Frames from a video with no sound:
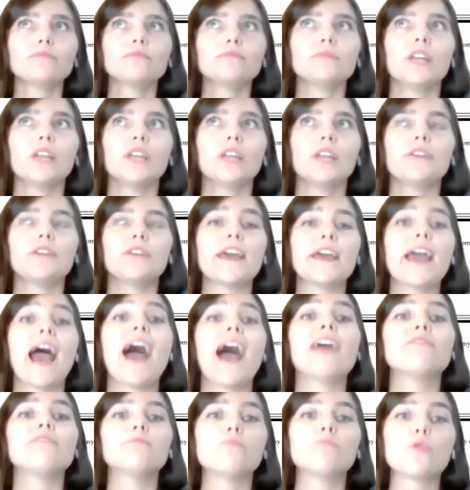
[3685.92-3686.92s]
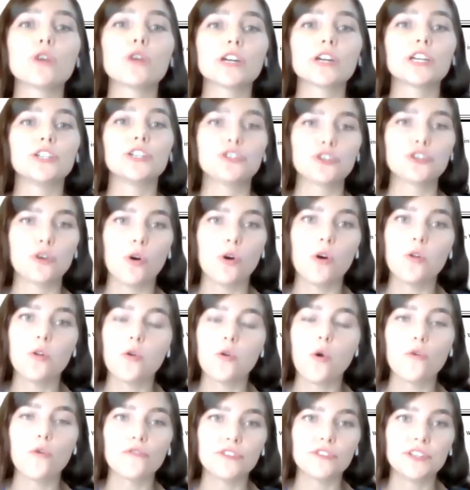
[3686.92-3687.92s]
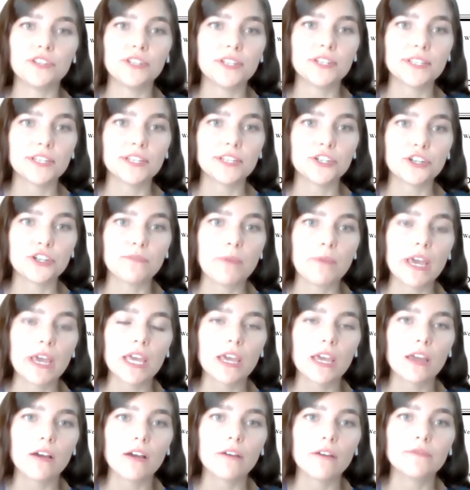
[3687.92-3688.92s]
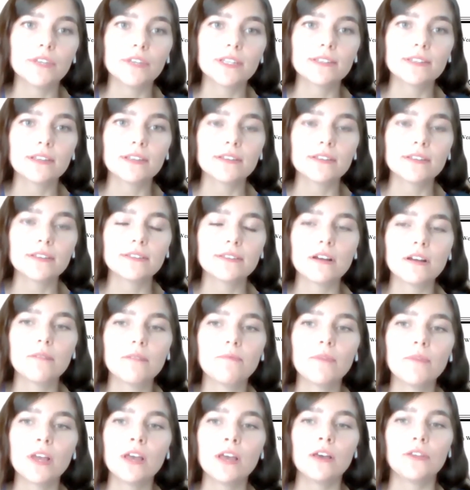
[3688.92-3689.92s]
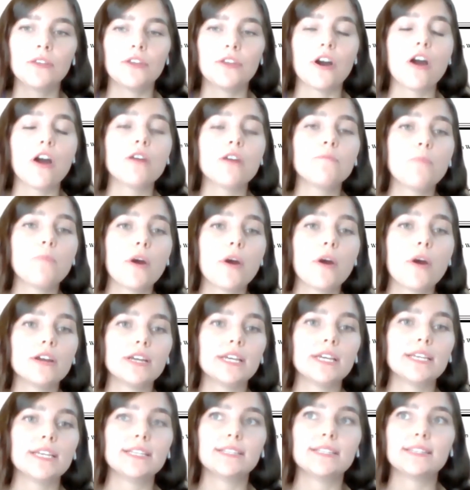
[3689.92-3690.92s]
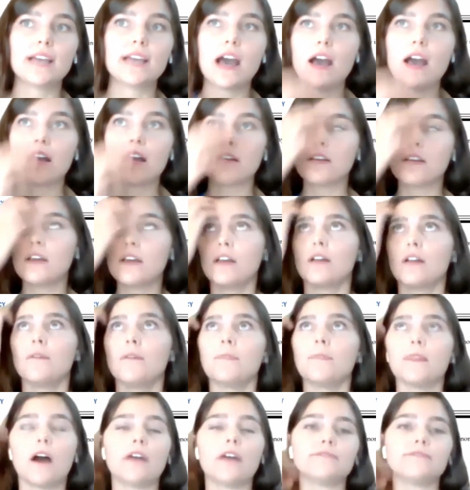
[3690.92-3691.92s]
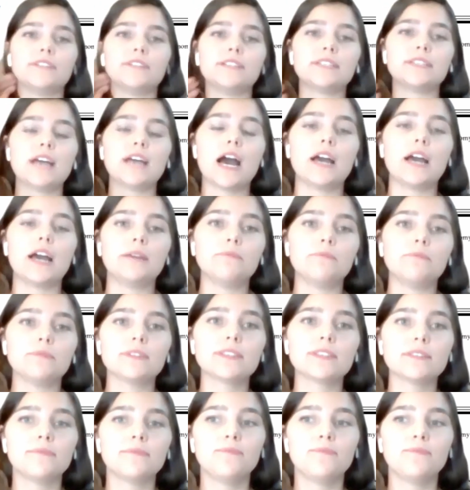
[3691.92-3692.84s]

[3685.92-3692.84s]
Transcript: they have more control over the decision making of the system. The hard part is that oftentimes